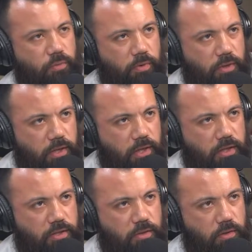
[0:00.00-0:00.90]
the one they
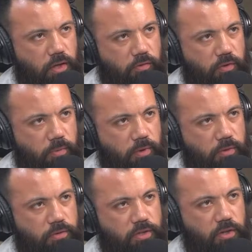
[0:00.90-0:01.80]
age in coffee
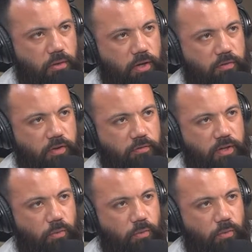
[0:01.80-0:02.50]
barrels? Coffey?